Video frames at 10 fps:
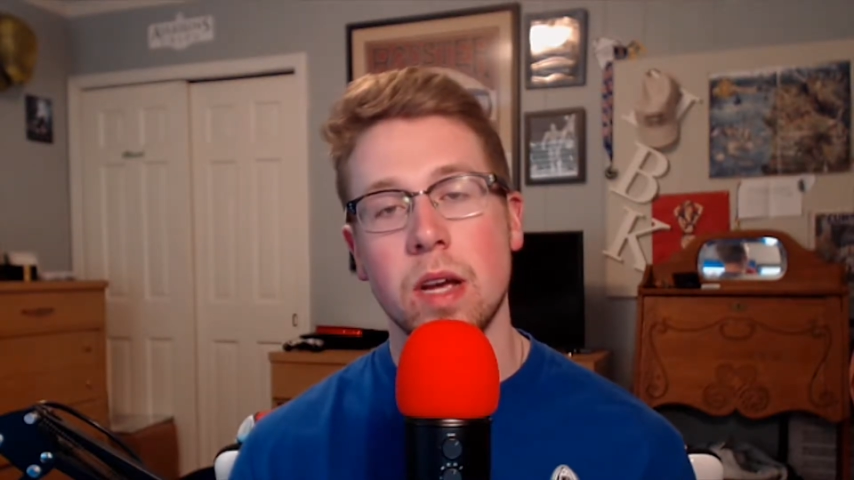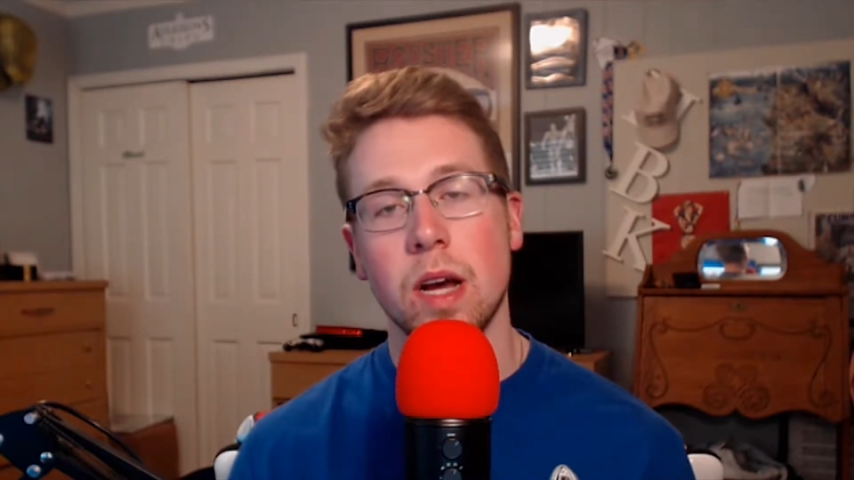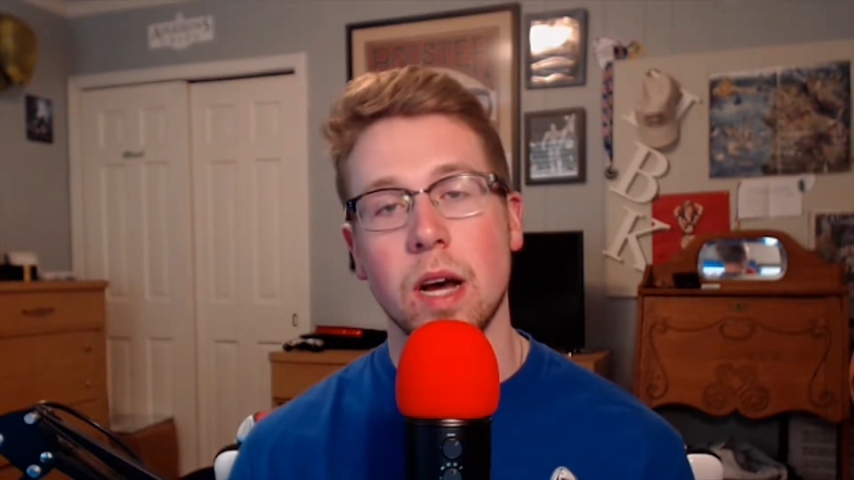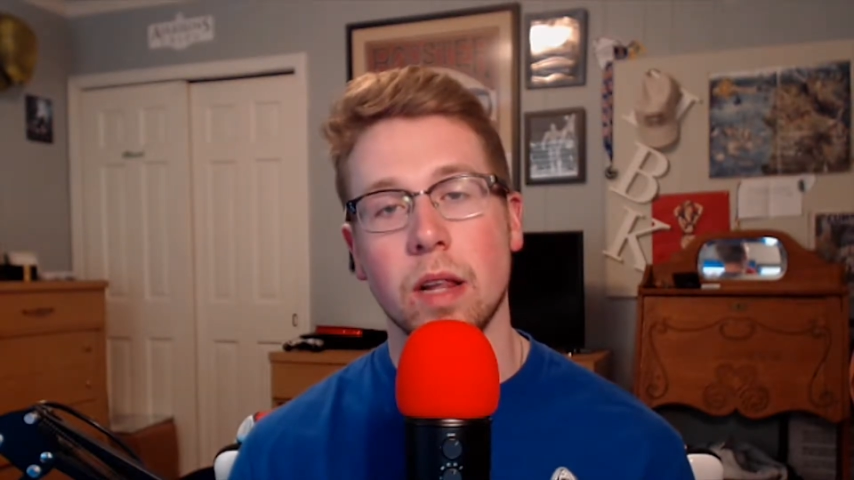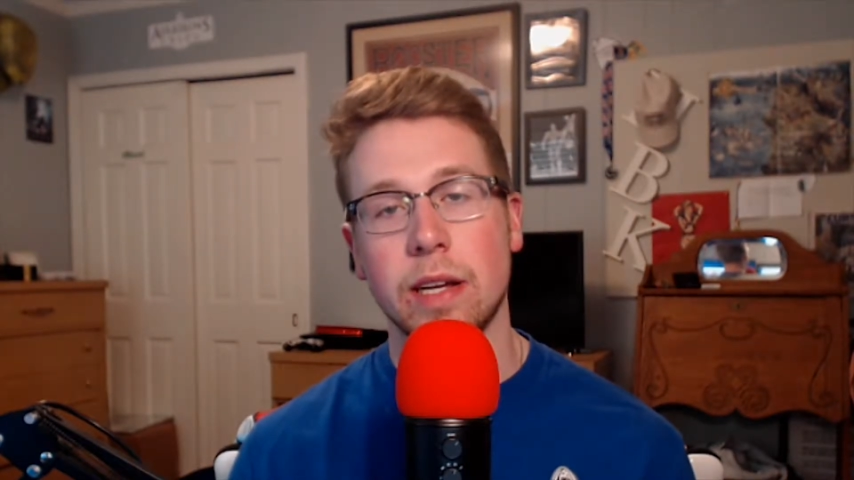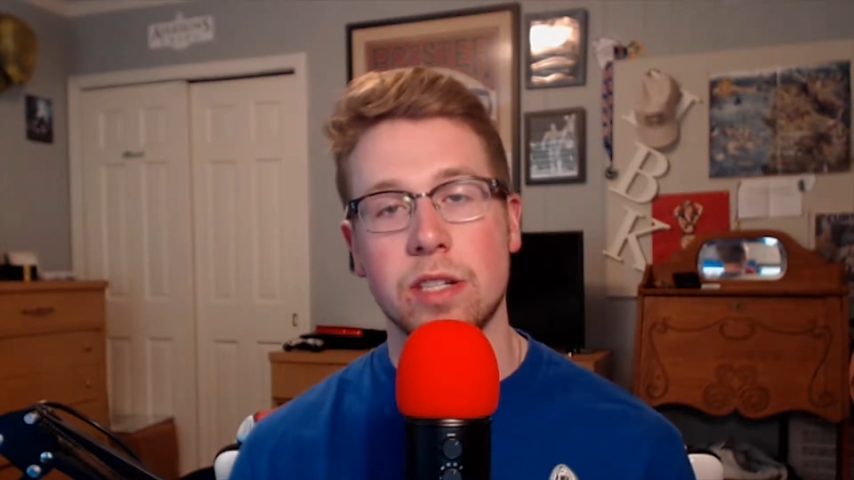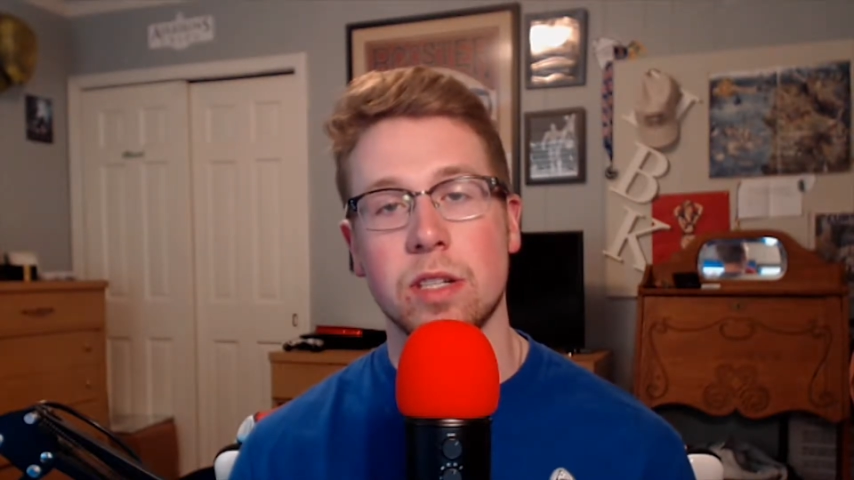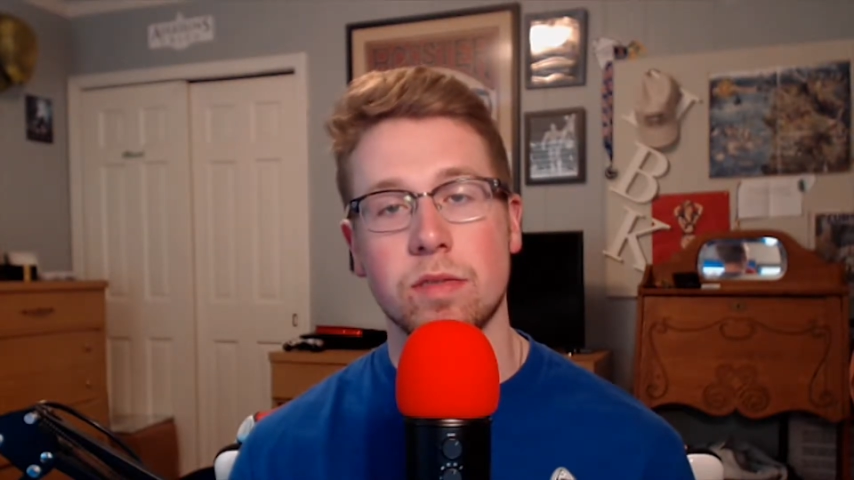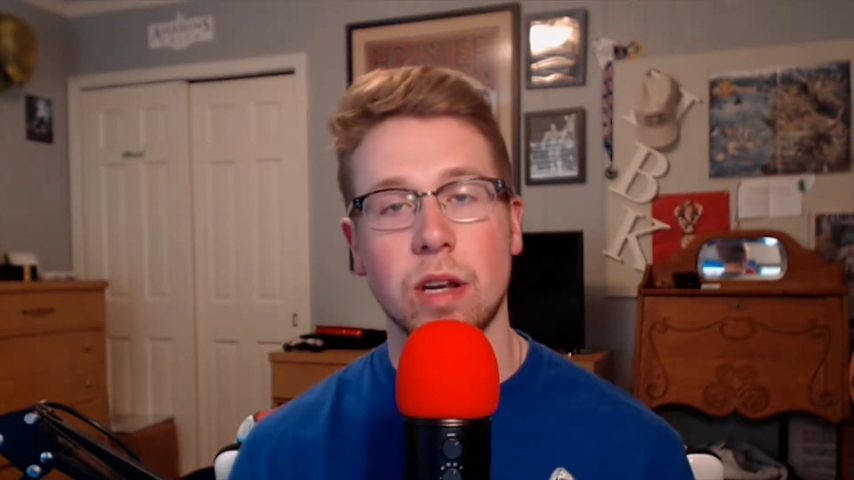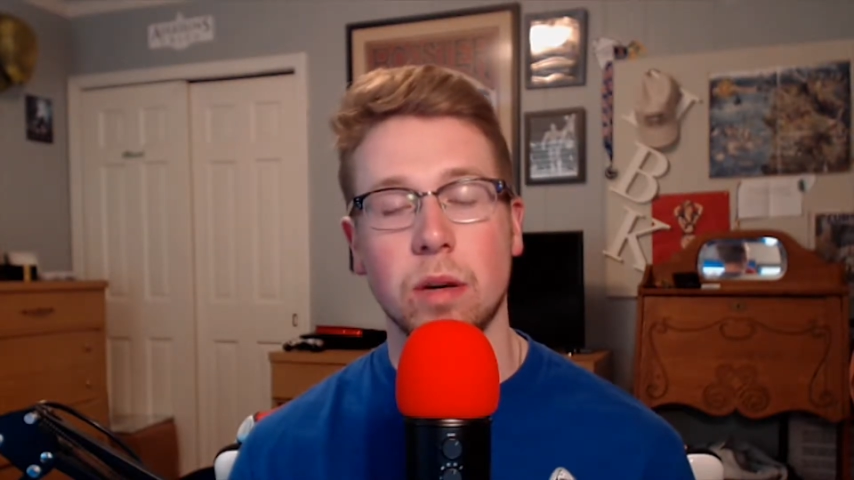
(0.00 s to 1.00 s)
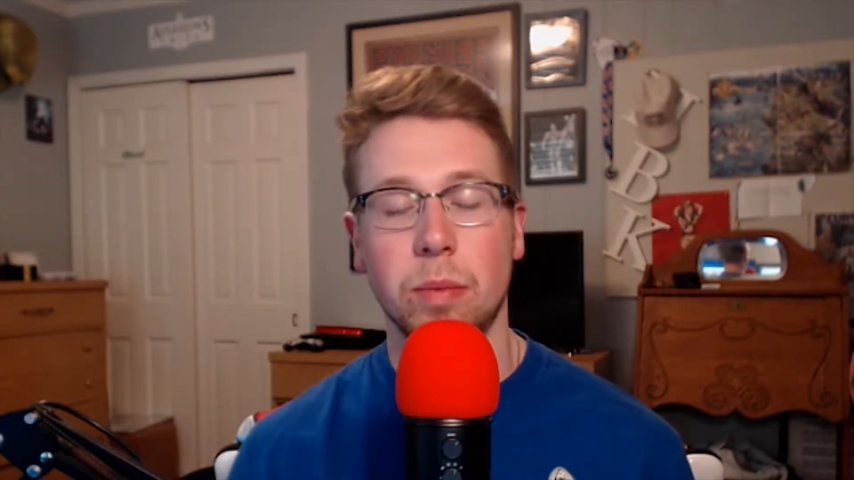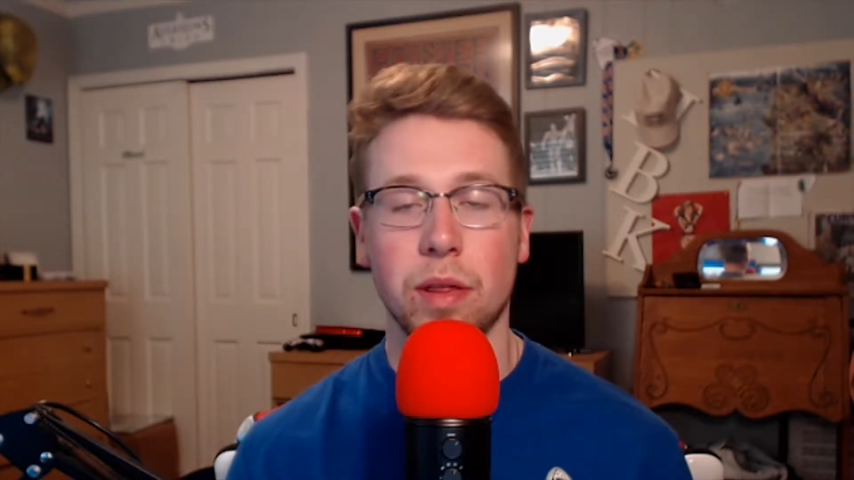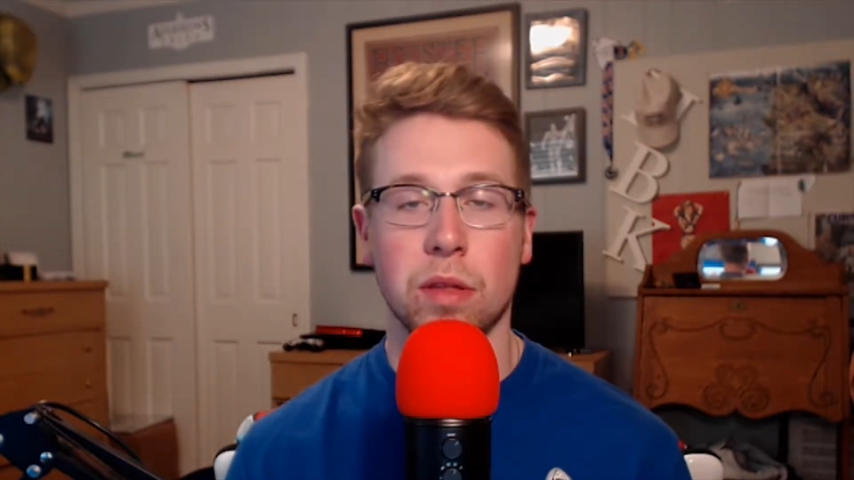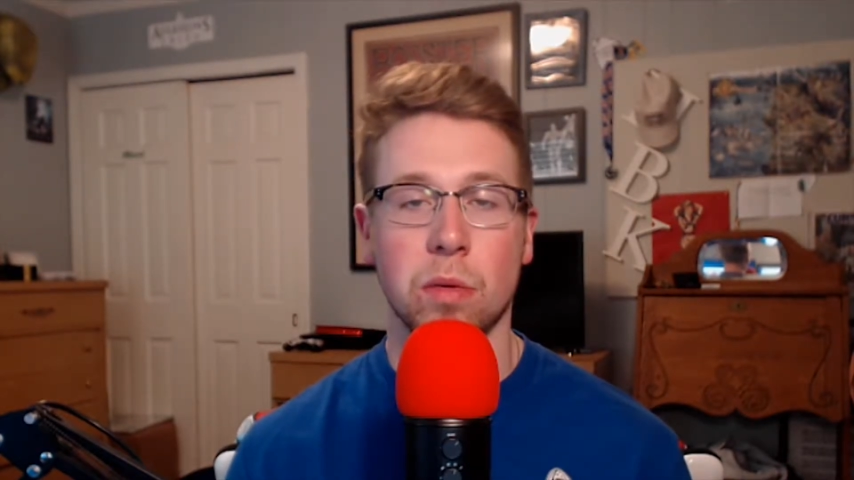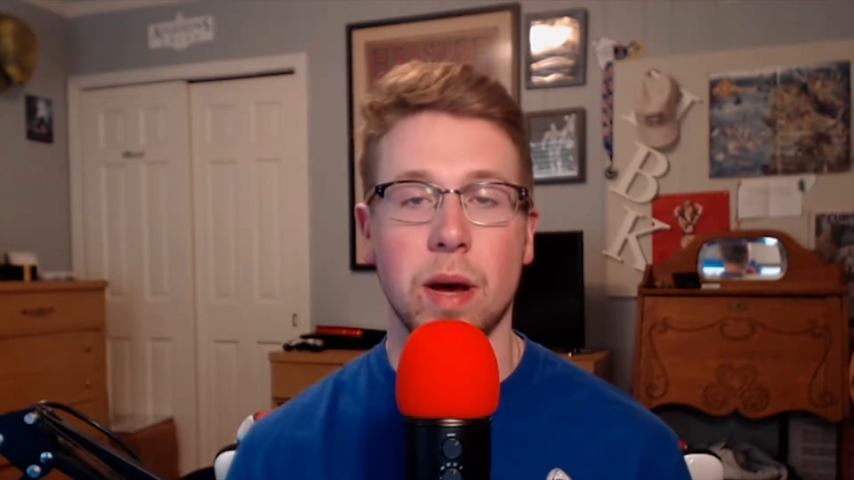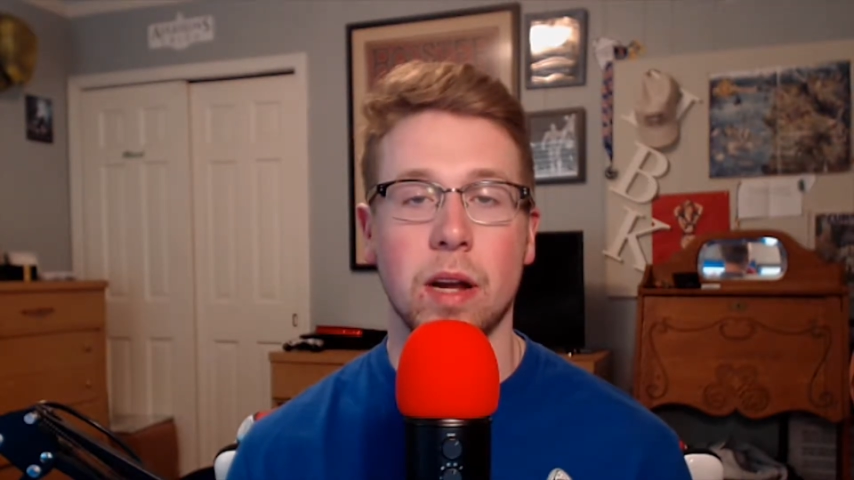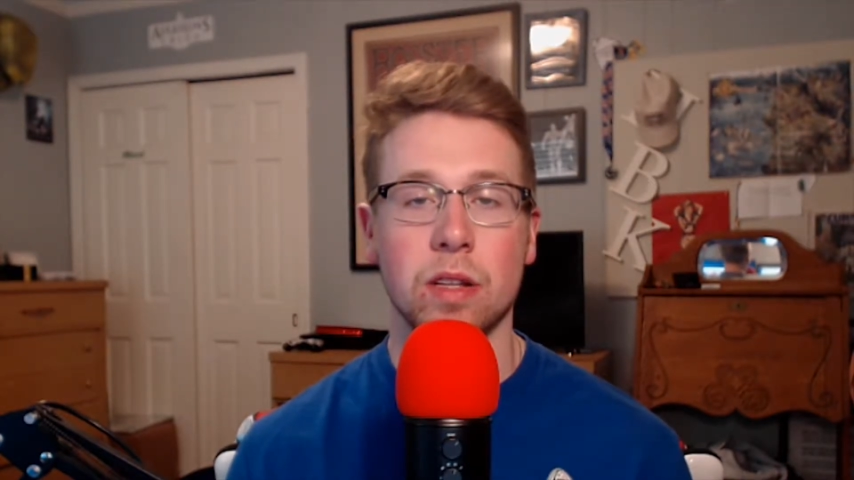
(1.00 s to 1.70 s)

uh, Legends of Zelda Breath of the Wild,